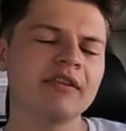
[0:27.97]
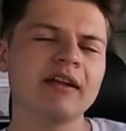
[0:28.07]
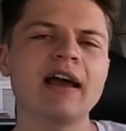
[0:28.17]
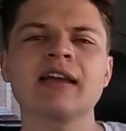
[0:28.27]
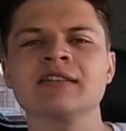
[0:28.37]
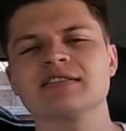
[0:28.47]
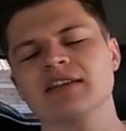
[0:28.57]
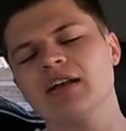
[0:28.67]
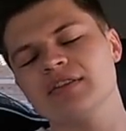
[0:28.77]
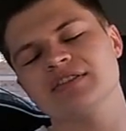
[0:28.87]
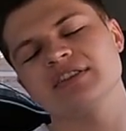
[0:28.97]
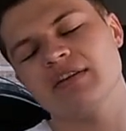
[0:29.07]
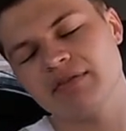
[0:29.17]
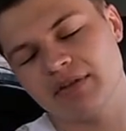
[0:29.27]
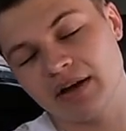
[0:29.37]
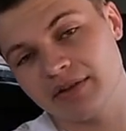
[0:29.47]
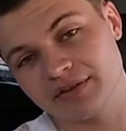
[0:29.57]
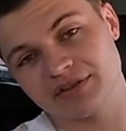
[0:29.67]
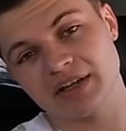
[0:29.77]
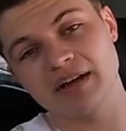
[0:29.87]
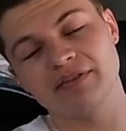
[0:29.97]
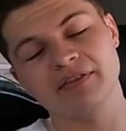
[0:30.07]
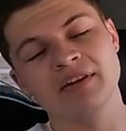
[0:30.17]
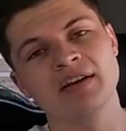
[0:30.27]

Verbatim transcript: that I can sell this other stuff,